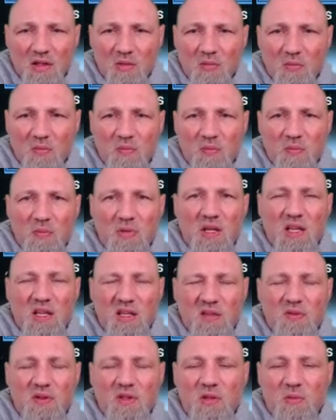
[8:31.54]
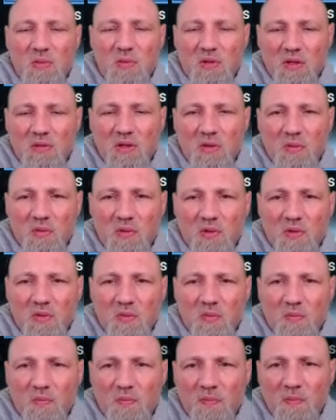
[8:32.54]
It'll be kind of fun to play around with
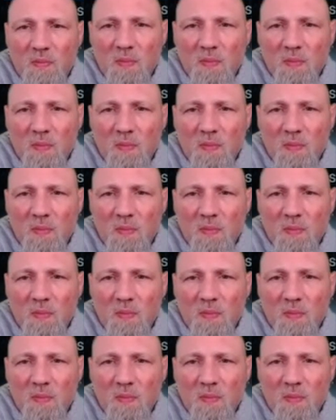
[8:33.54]
him.